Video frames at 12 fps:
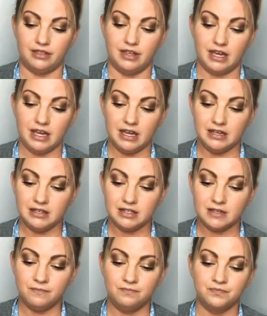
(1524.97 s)

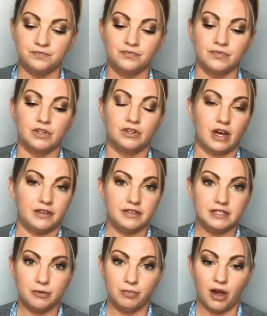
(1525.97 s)
These, you cut the
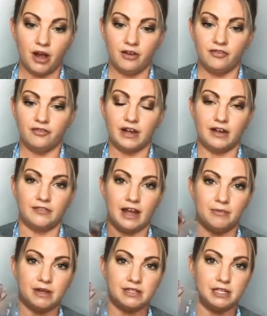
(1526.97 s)
tip off. I've
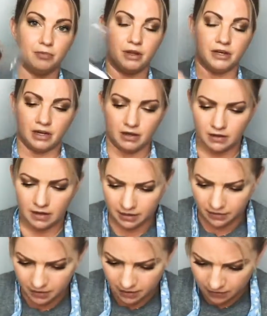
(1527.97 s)
got my tip on here. I
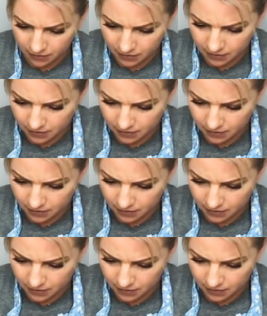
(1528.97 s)
don't know.